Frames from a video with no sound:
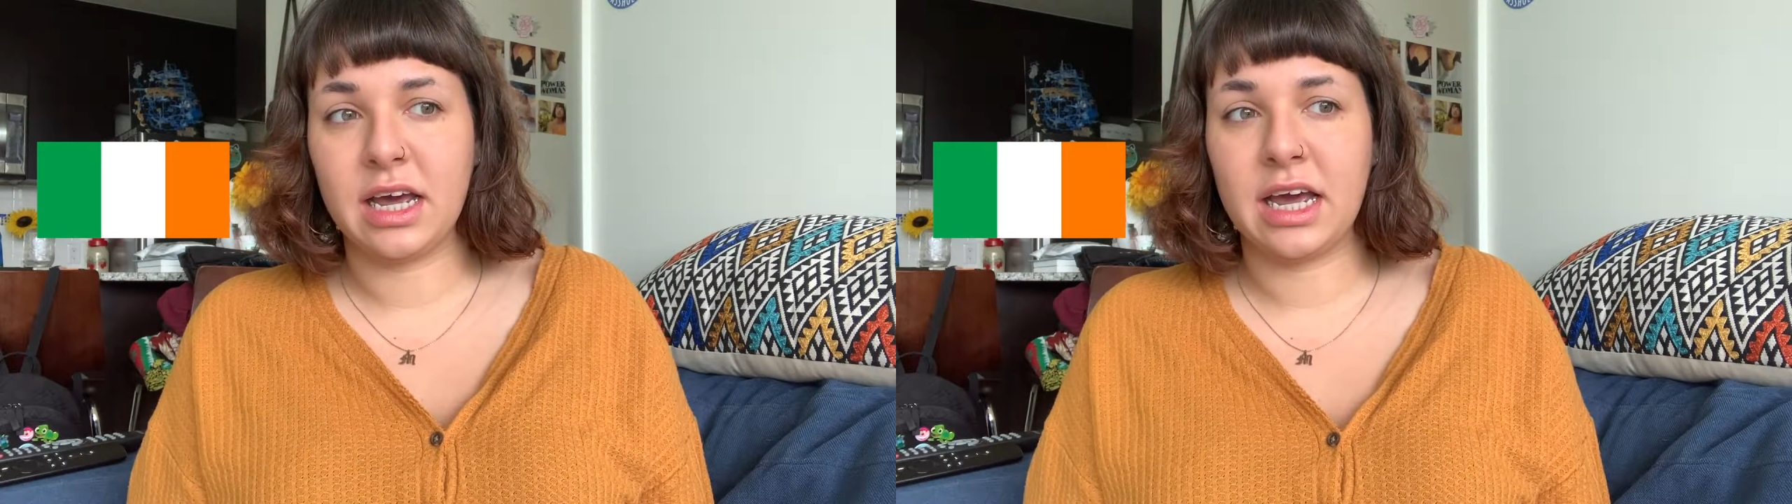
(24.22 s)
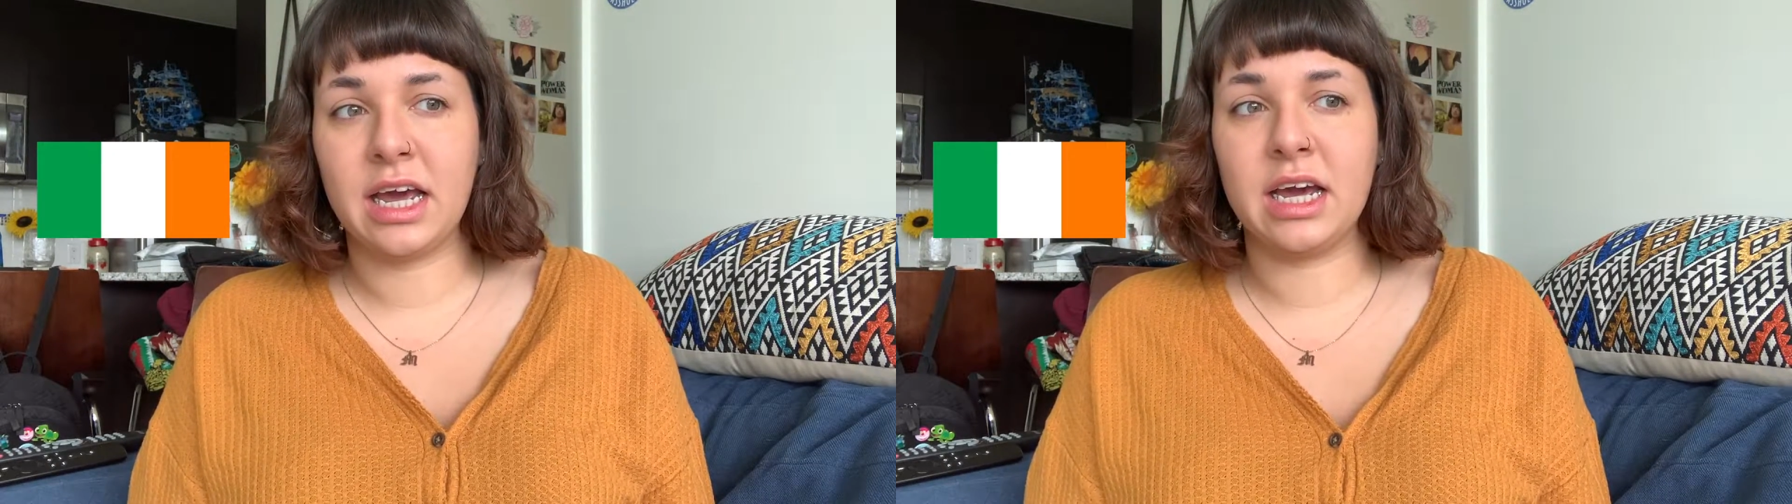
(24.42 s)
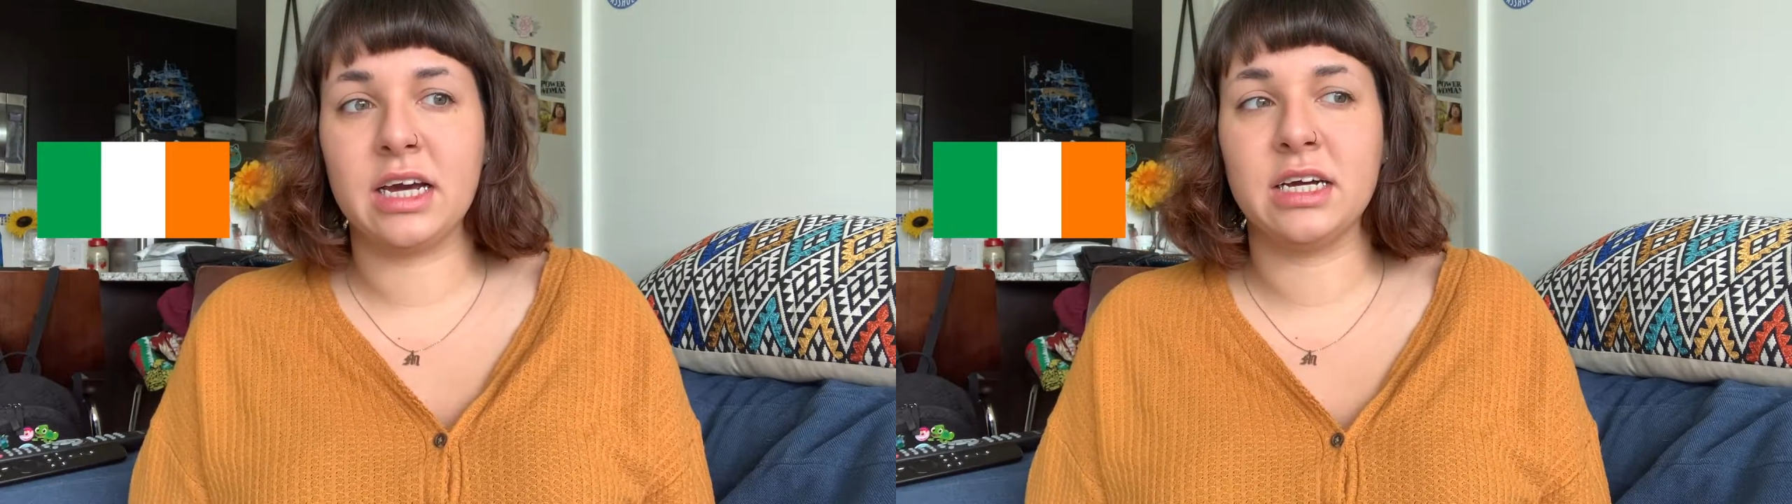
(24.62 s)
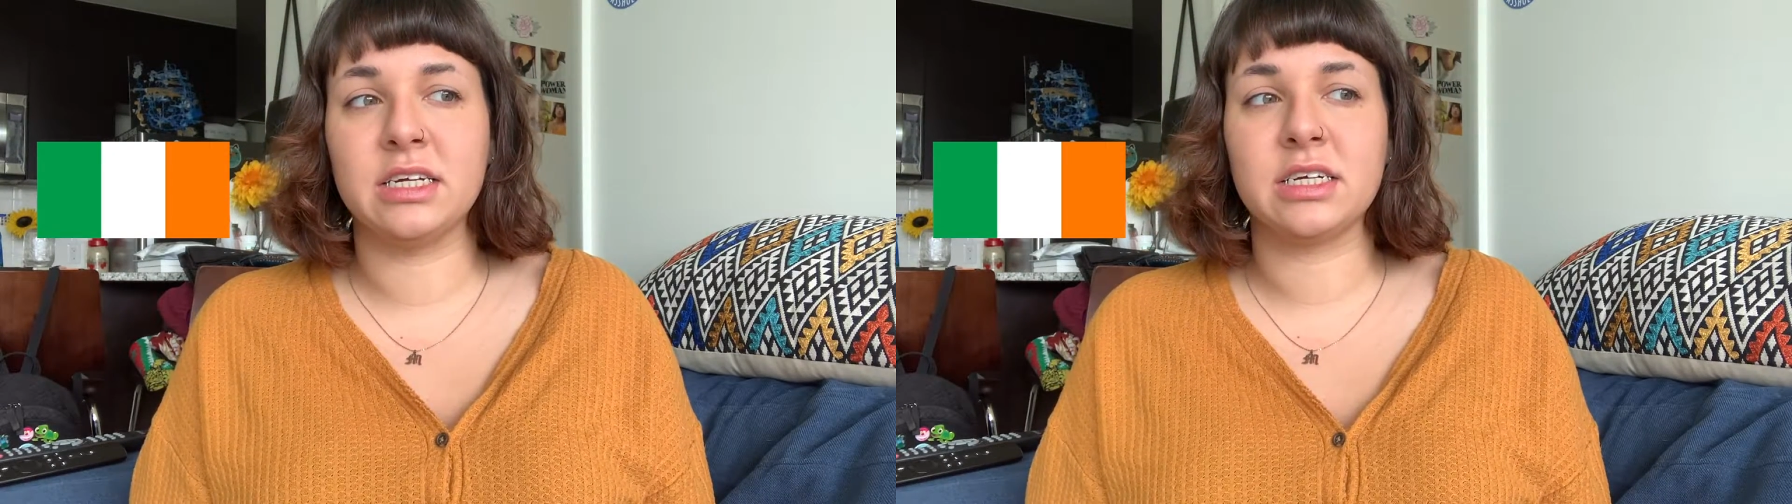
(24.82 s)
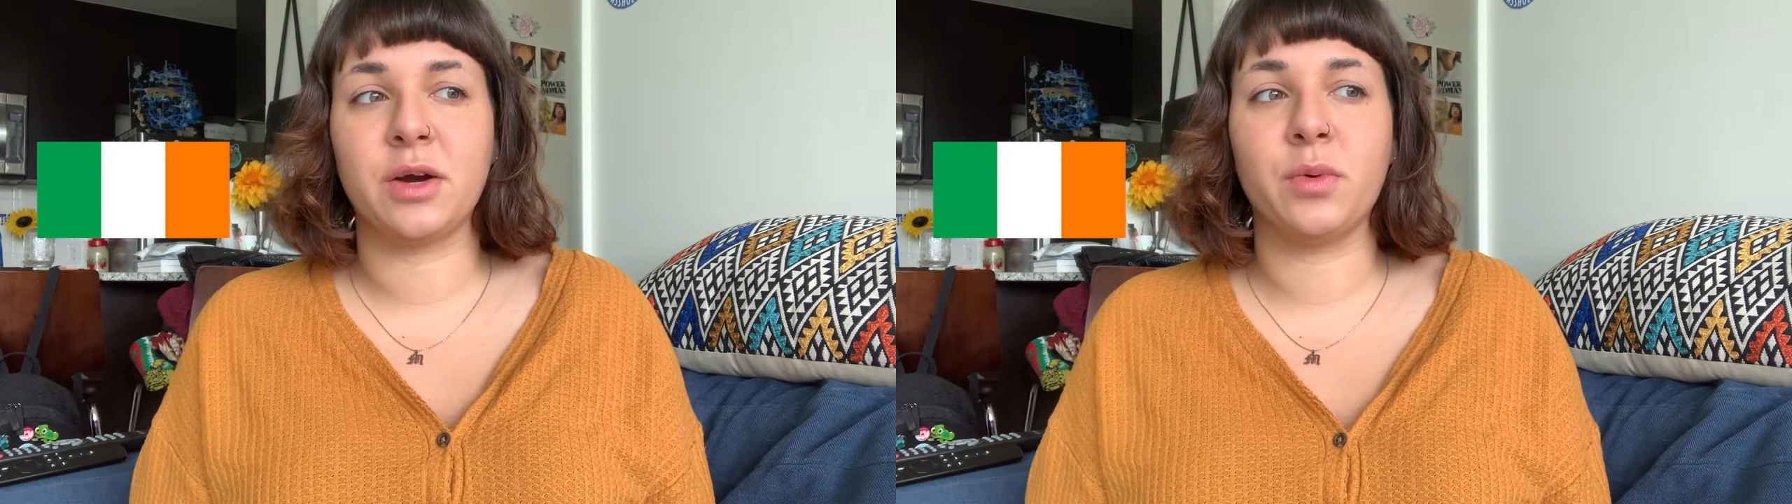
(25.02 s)

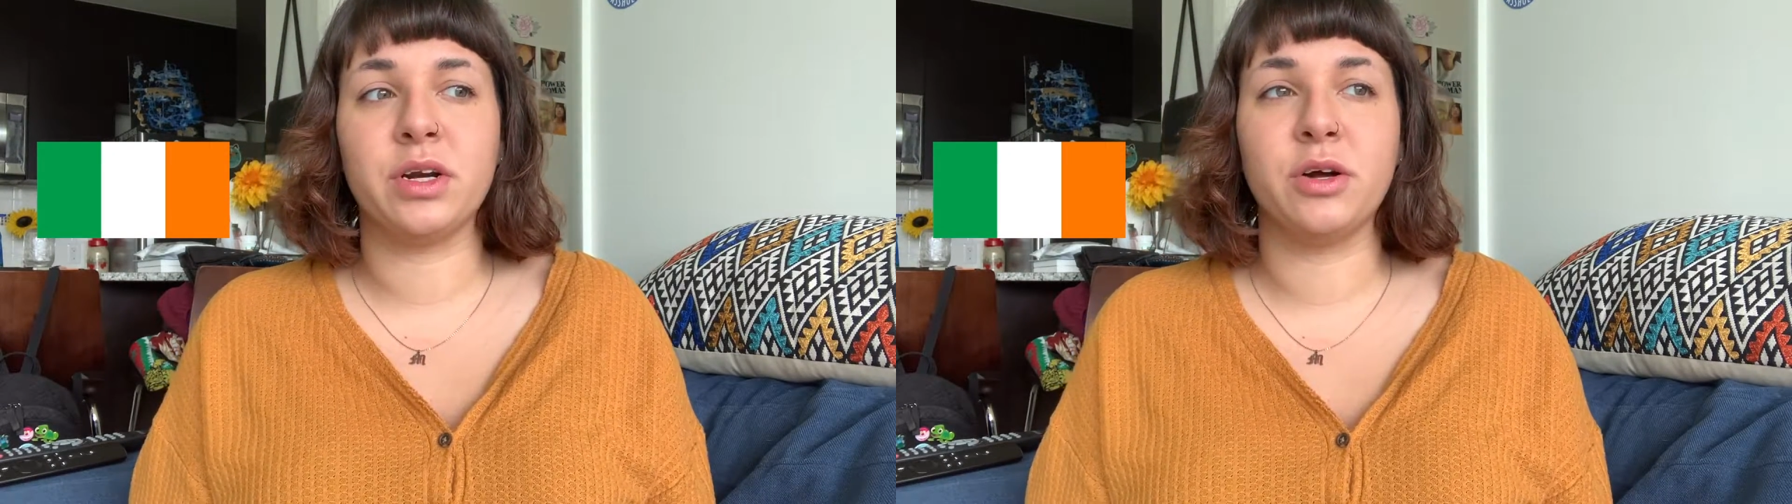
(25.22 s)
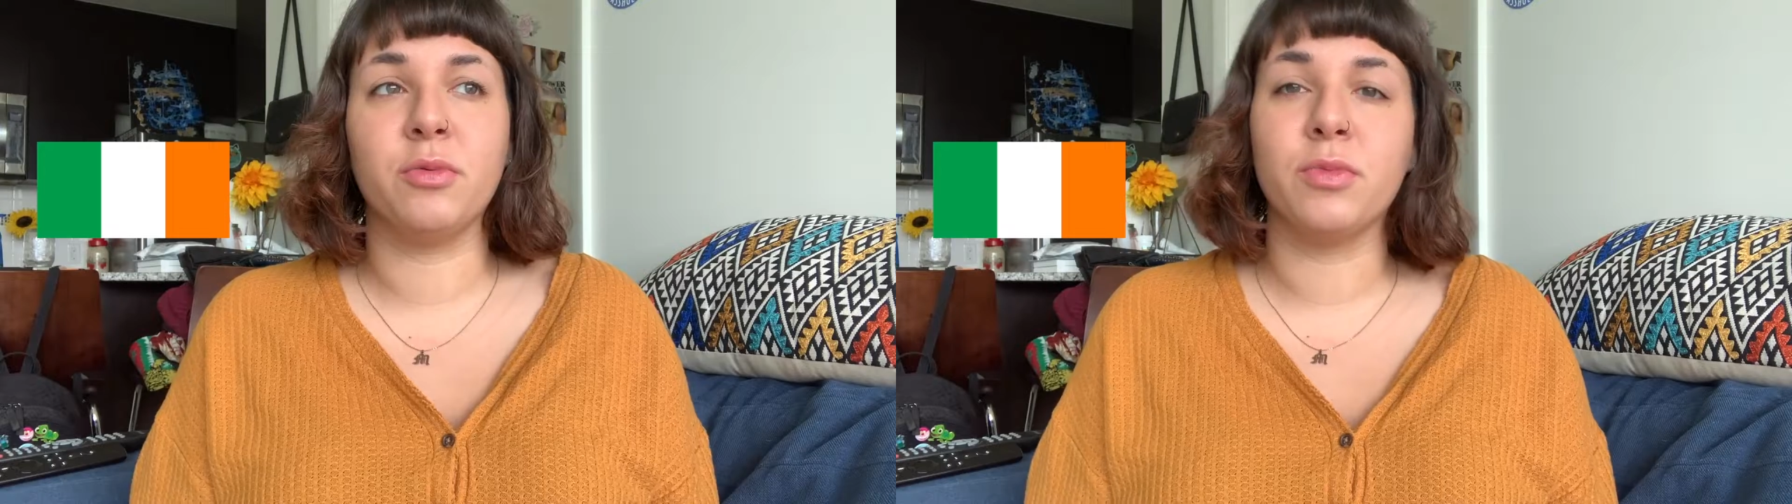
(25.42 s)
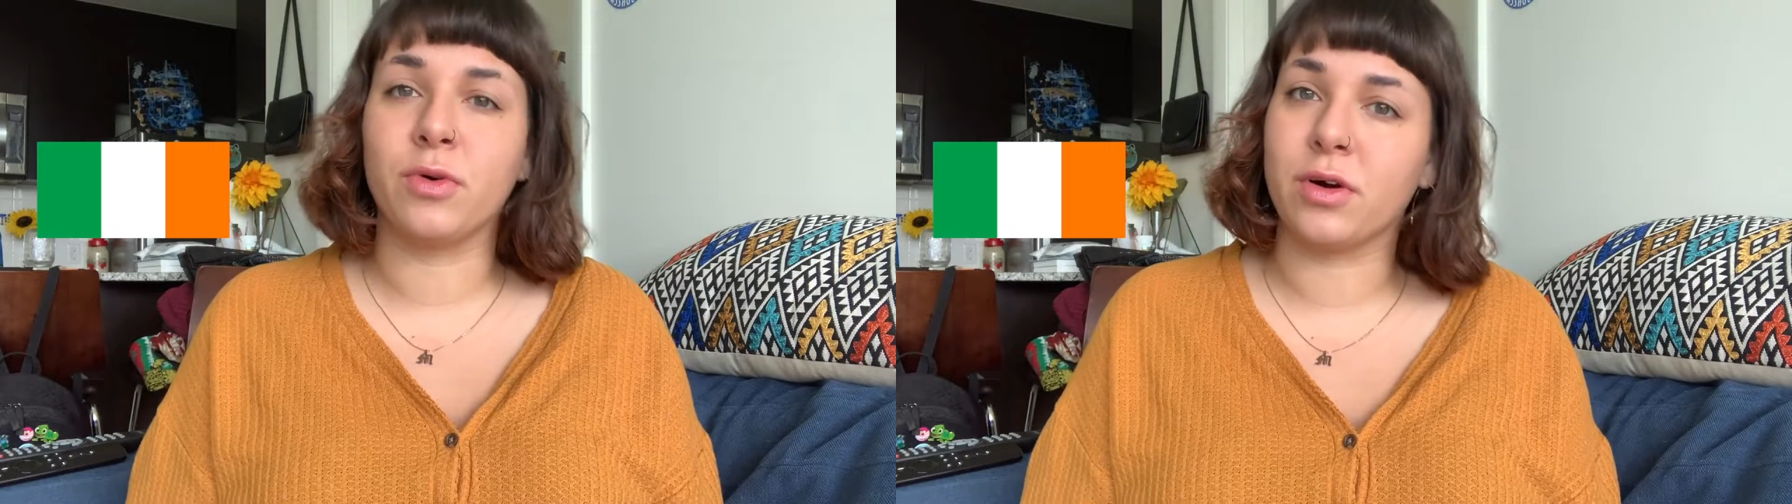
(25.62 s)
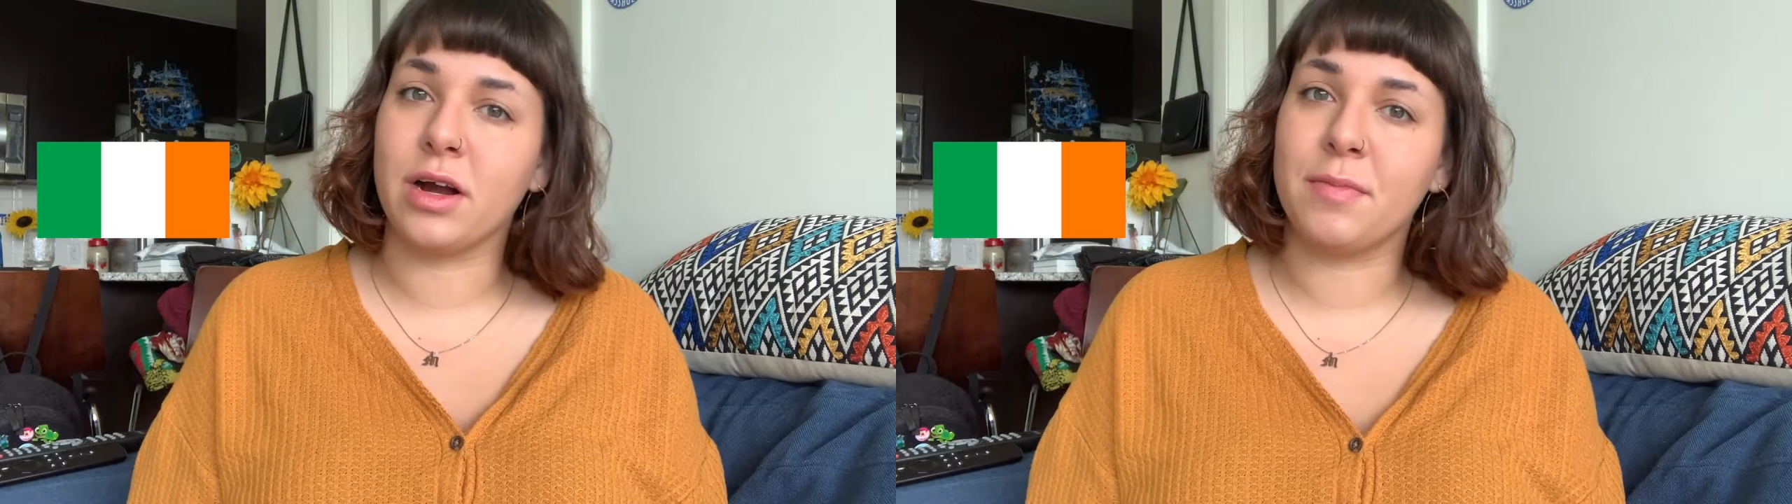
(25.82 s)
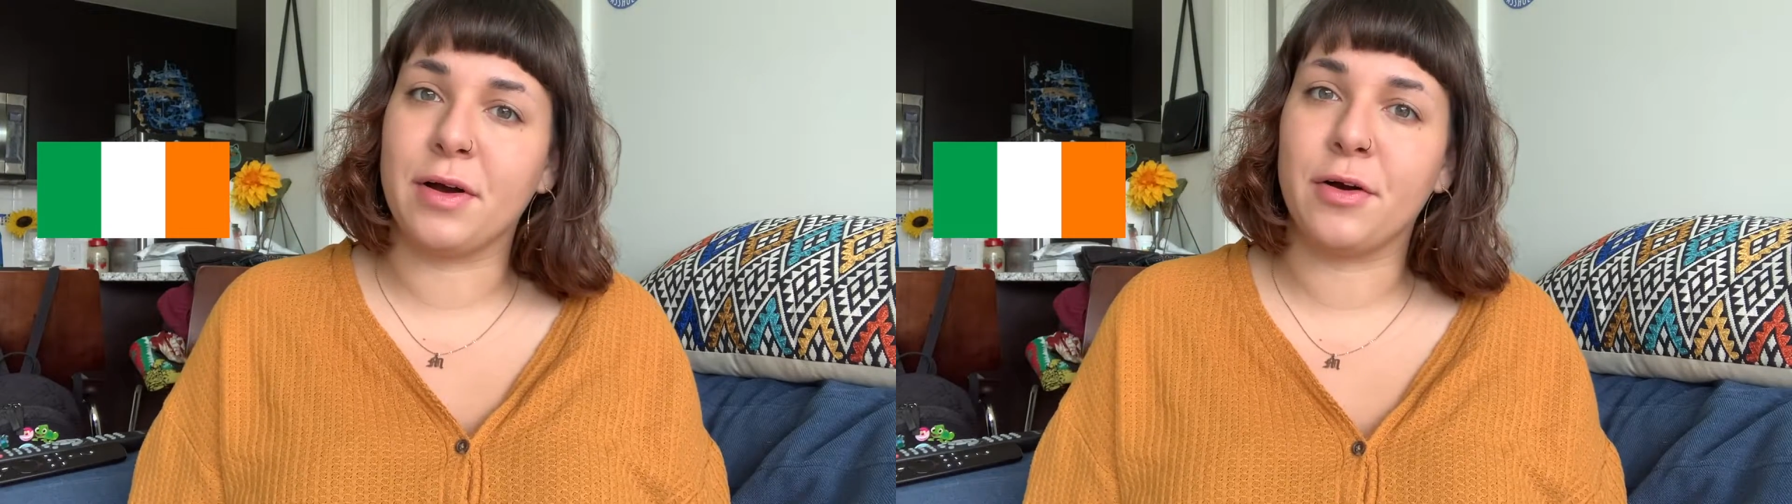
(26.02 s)
and I want to know more
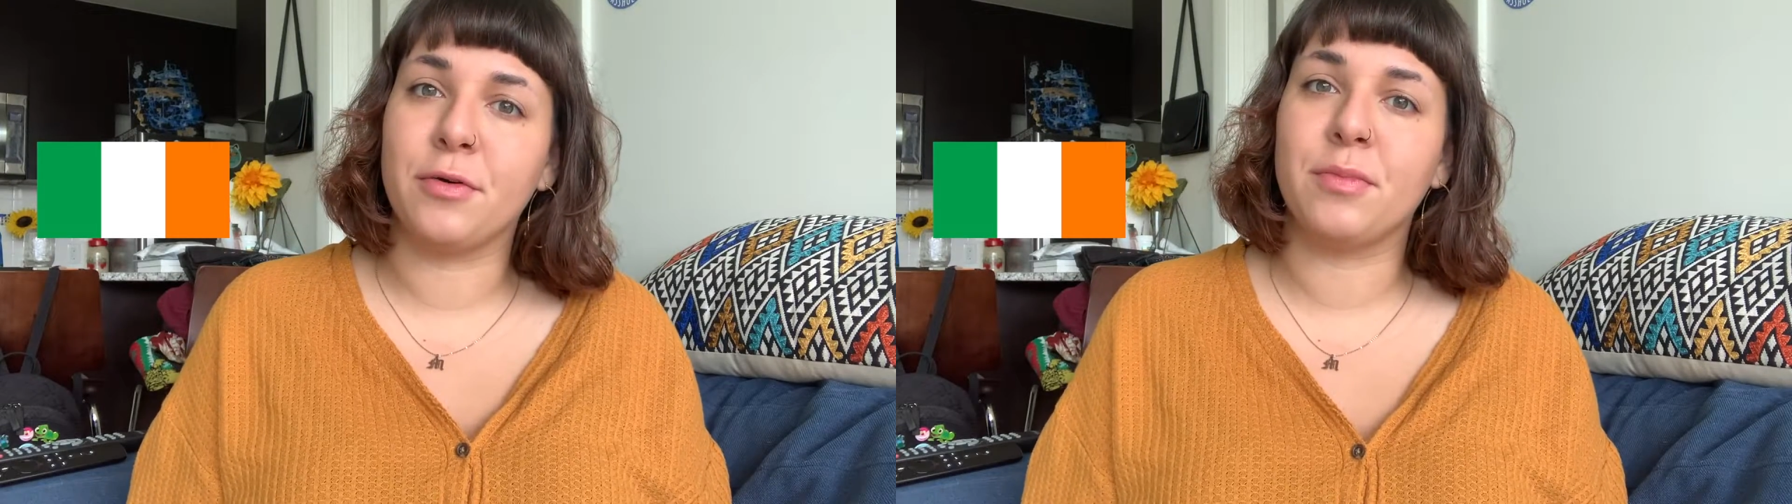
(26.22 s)
about